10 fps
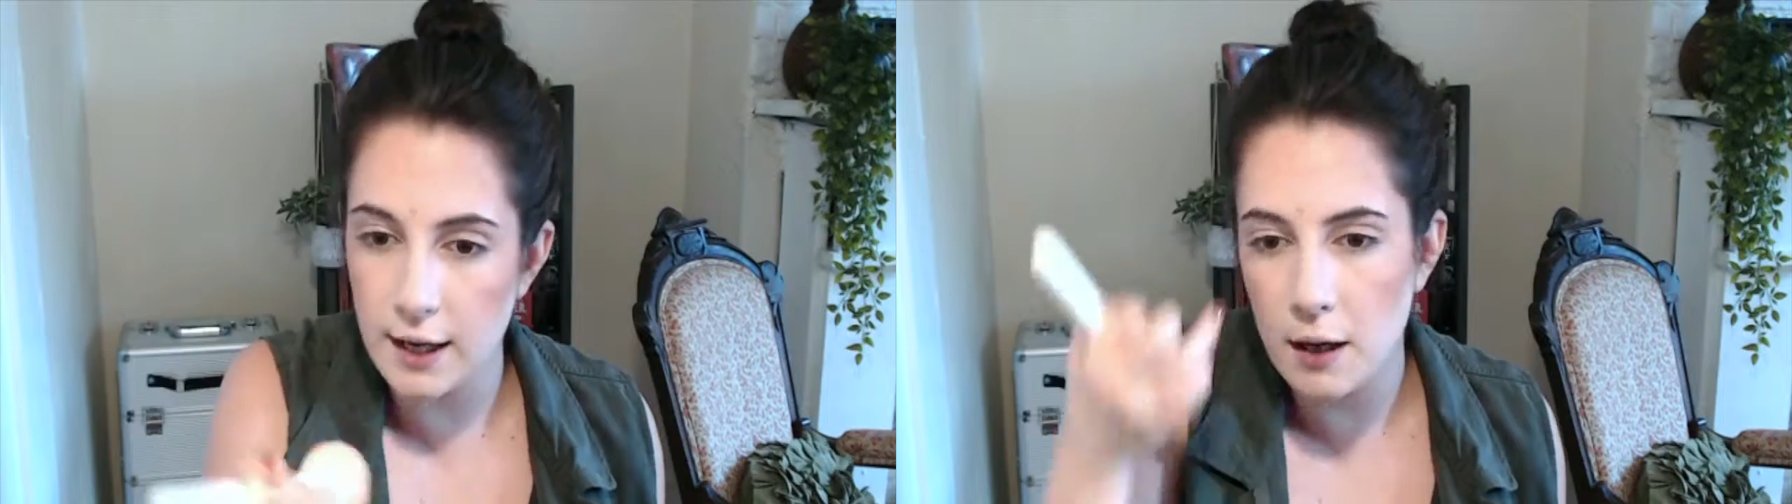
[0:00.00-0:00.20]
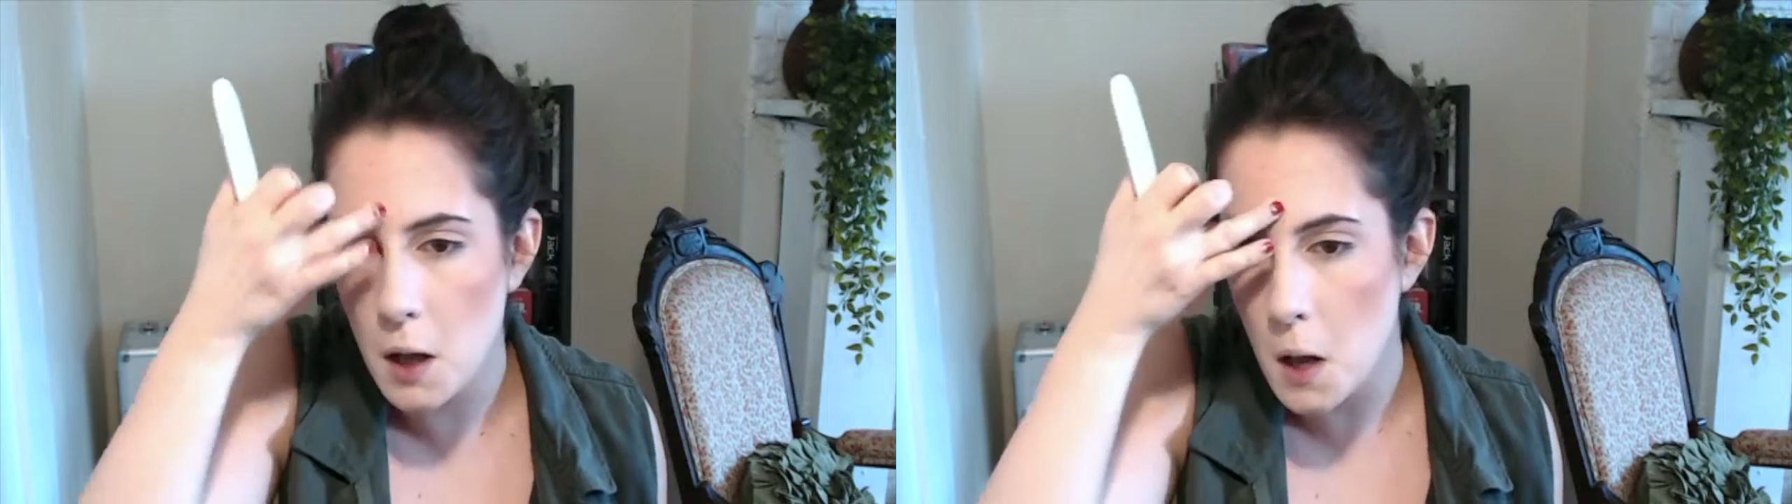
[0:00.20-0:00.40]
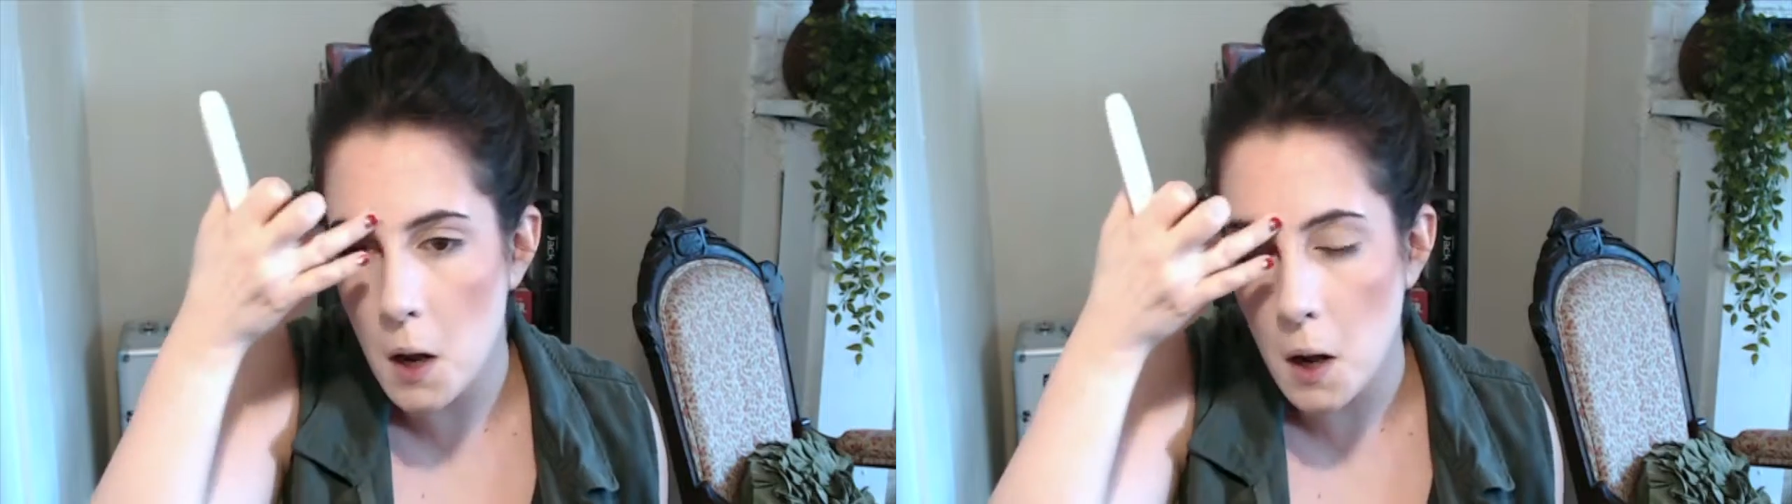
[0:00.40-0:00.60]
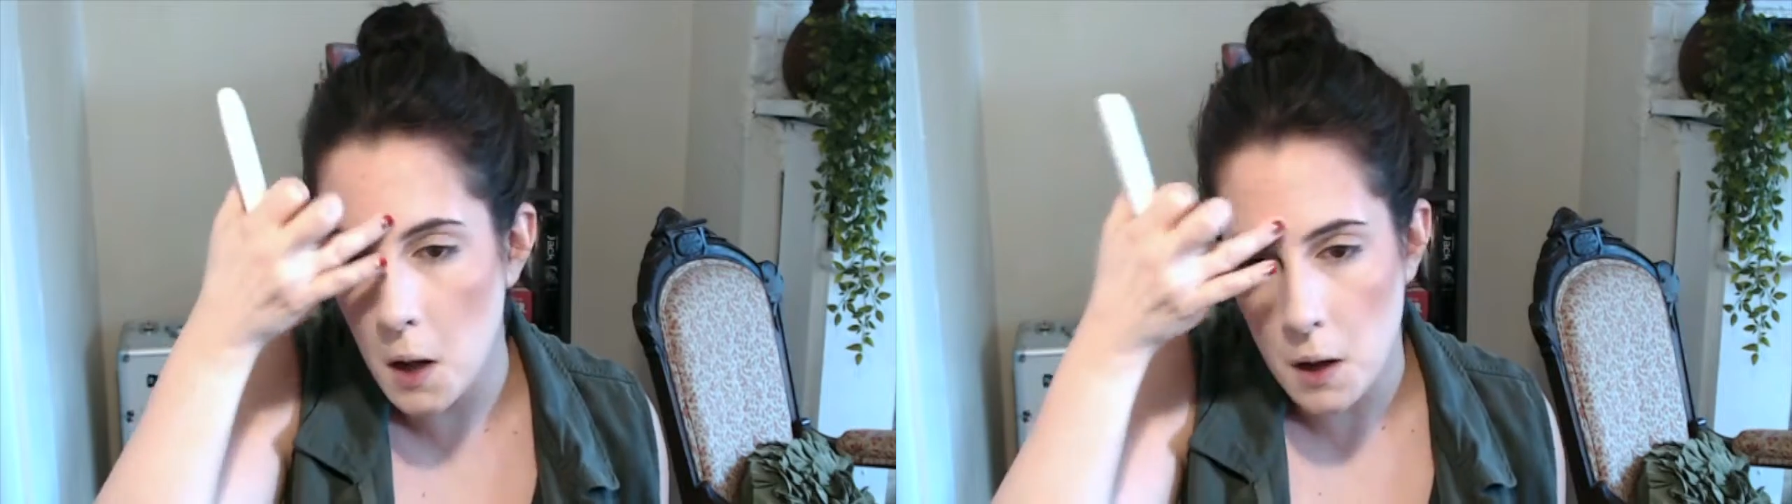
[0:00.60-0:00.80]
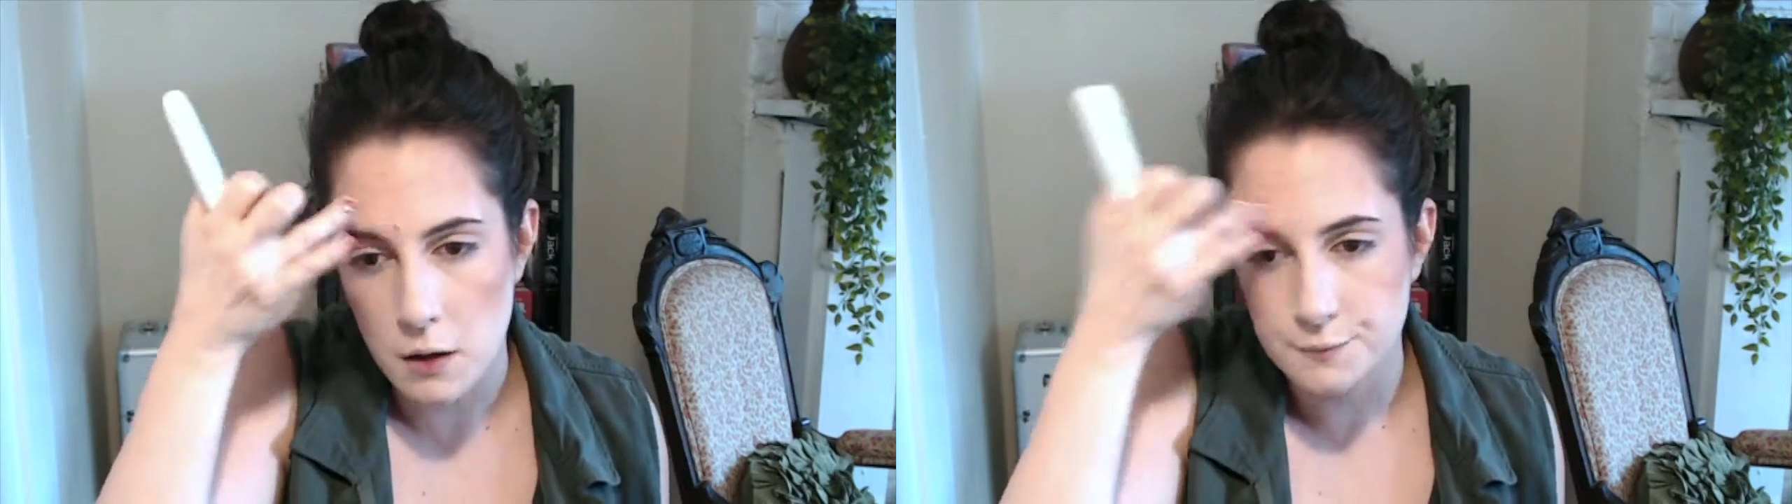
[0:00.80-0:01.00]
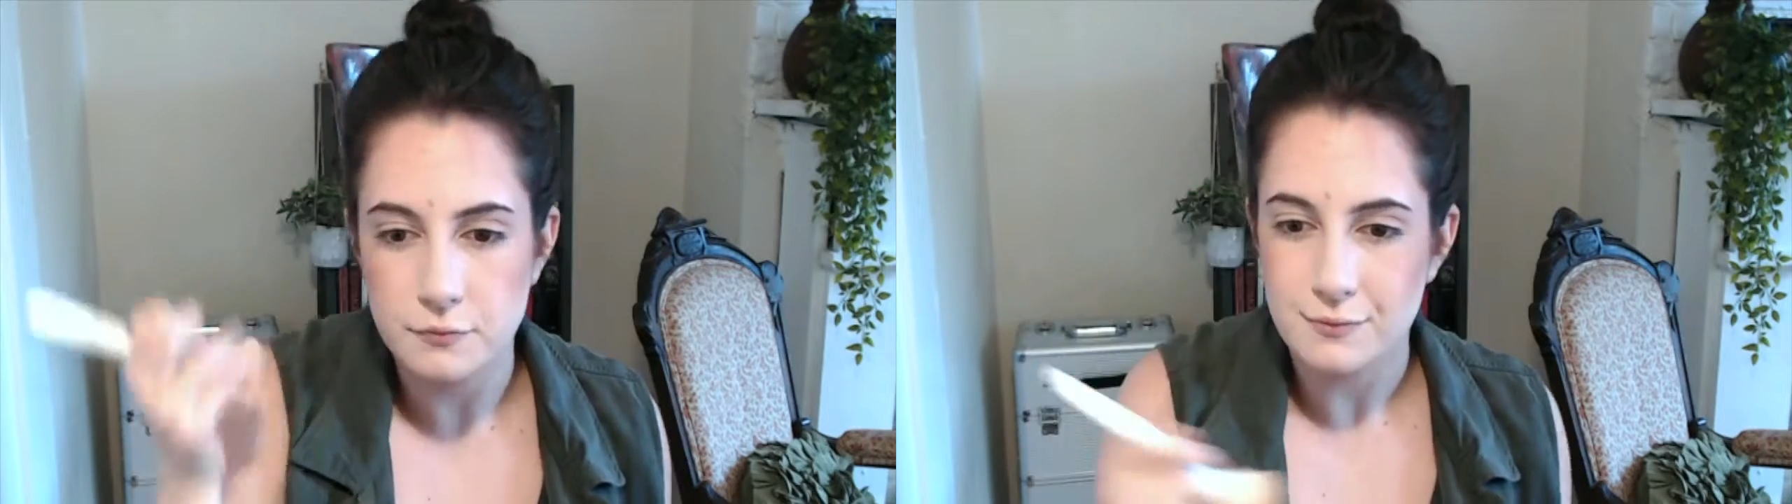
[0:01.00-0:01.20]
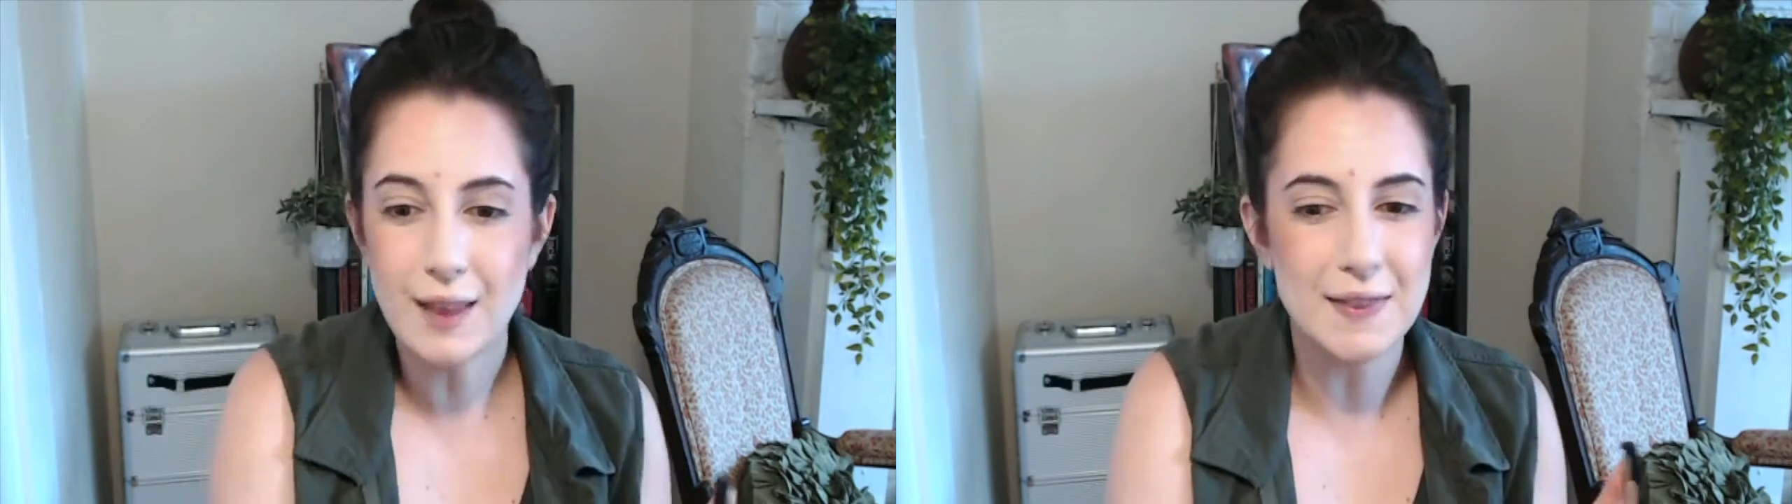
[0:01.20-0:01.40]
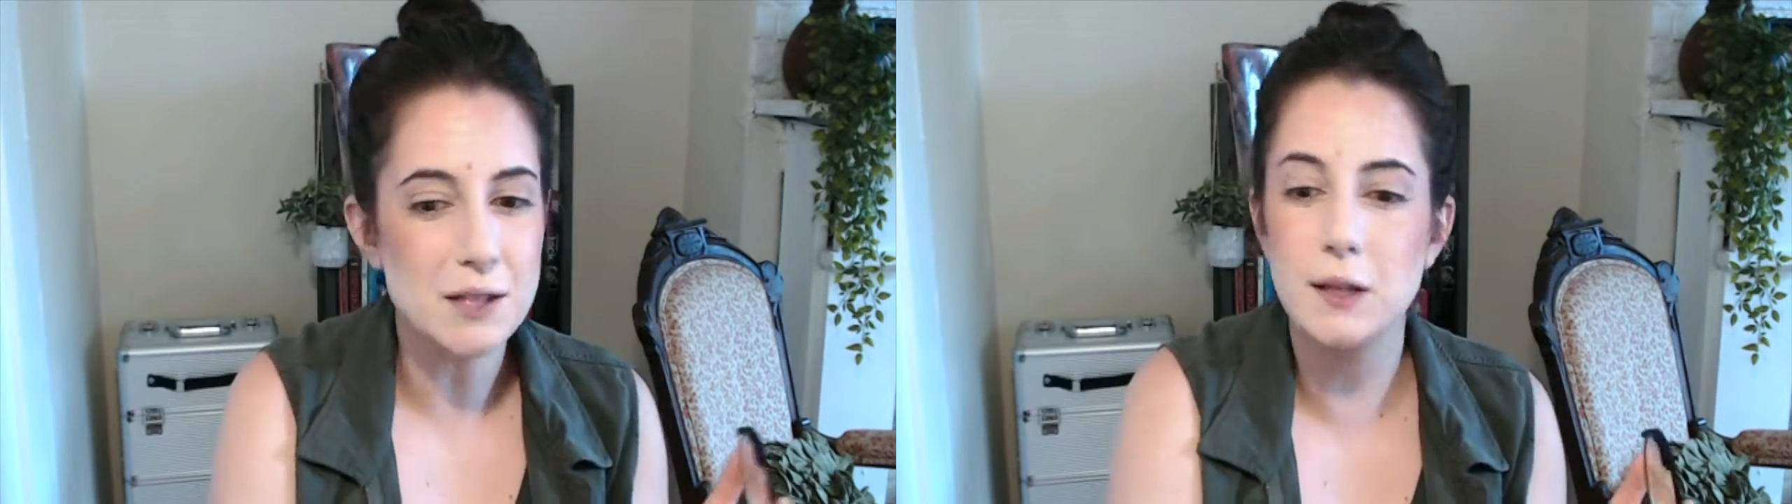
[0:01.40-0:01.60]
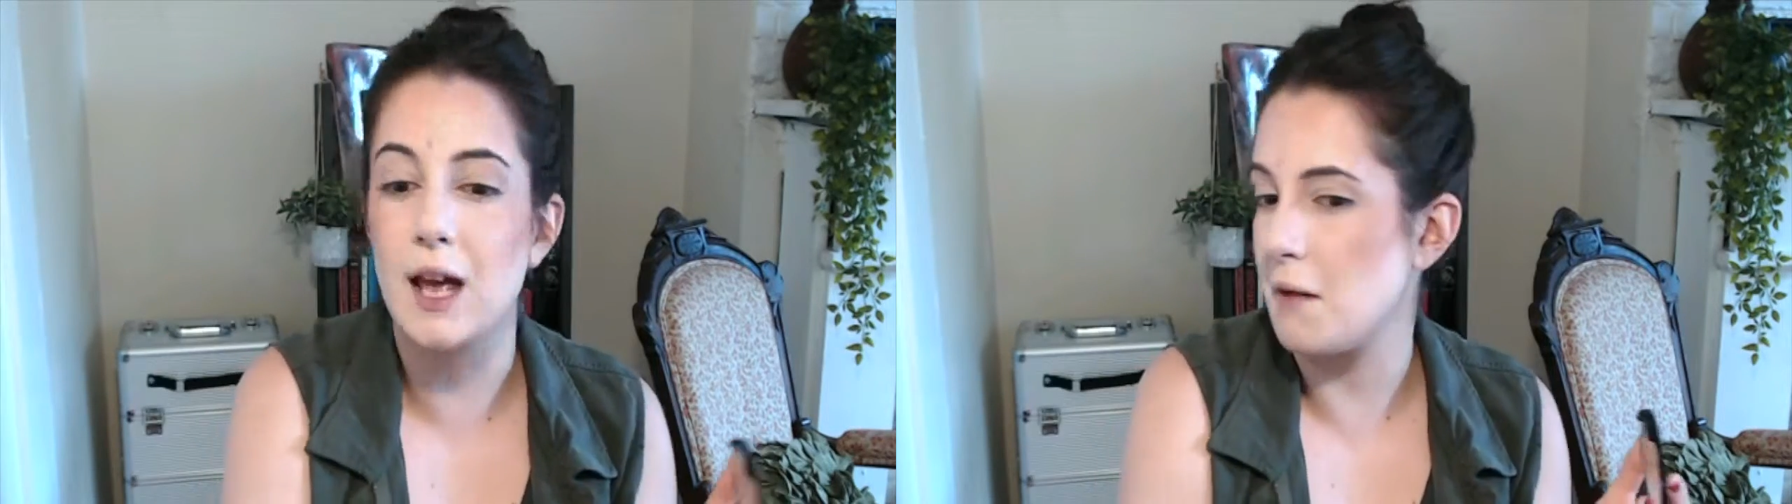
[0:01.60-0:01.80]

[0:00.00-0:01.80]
I'm going to use this brush to like